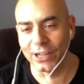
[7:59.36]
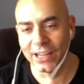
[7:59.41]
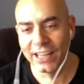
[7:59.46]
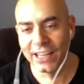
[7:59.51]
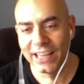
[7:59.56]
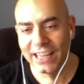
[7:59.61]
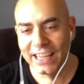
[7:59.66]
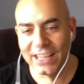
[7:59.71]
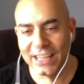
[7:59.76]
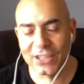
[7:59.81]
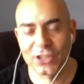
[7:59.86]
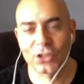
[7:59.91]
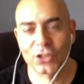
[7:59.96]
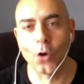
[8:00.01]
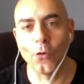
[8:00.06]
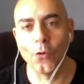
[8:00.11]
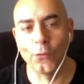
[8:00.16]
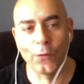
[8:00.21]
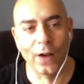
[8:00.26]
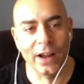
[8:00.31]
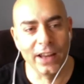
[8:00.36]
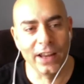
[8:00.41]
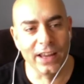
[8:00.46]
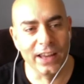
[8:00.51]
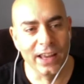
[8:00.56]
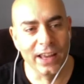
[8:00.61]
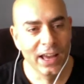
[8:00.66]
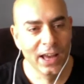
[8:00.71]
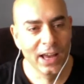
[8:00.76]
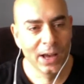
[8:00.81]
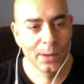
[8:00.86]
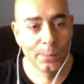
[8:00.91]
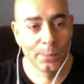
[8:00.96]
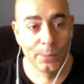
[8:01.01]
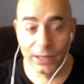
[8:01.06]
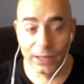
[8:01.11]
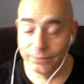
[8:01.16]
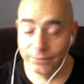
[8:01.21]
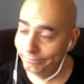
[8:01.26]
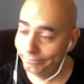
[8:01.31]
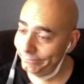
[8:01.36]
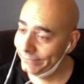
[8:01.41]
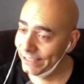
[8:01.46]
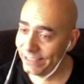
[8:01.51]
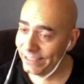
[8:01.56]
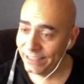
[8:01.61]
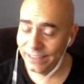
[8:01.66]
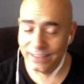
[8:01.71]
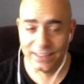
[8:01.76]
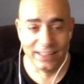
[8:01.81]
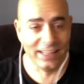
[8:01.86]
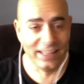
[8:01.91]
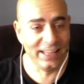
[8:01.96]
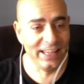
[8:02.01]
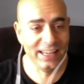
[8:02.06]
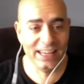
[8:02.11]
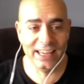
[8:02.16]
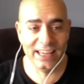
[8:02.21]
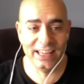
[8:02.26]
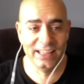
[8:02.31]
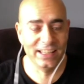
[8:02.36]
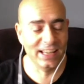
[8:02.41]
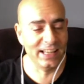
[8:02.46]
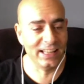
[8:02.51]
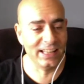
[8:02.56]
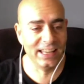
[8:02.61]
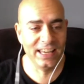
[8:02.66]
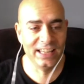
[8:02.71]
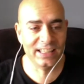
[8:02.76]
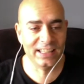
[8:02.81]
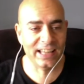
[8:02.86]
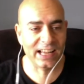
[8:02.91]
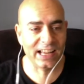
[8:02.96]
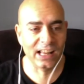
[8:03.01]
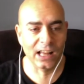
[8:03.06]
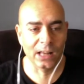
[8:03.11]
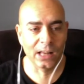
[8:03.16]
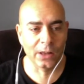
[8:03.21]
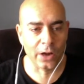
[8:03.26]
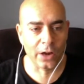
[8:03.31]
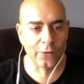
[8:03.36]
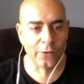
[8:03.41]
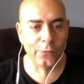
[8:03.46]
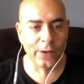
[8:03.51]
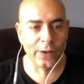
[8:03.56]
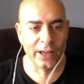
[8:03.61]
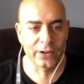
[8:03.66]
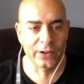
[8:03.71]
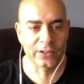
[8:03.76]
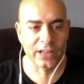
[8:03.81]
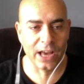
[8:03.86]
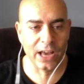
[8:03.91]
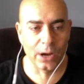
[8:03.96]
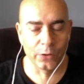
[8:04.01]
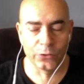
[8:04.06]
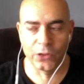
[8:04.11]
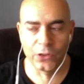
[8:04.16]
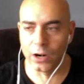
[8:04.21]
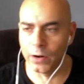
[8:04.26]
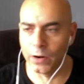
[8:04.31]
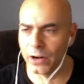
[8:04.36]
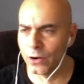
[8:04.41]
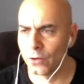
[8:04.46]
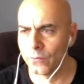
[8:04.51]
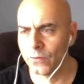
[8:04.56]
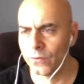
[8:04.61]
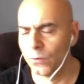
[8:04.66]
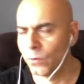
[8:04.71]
He's so funny, but listen, he's like a lot of fighters out there. I don't know if you want to